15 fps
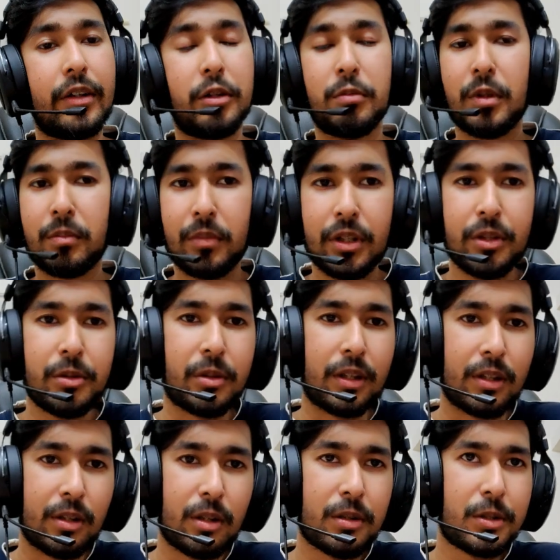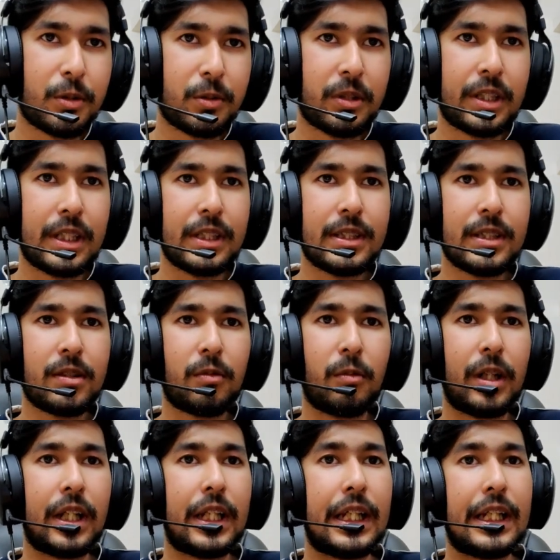and remember to unlock Togekiss
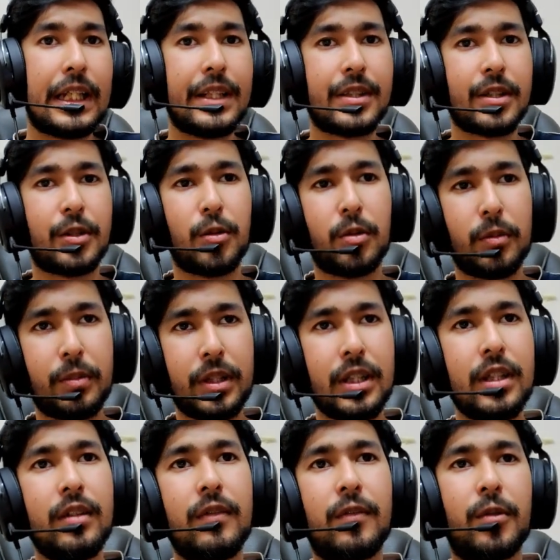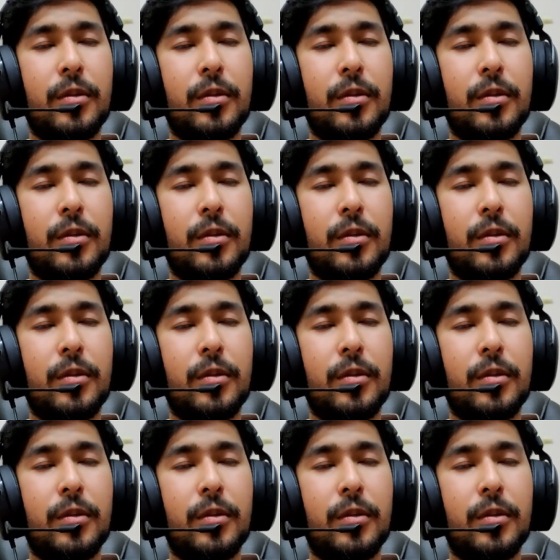when it is a Togepi.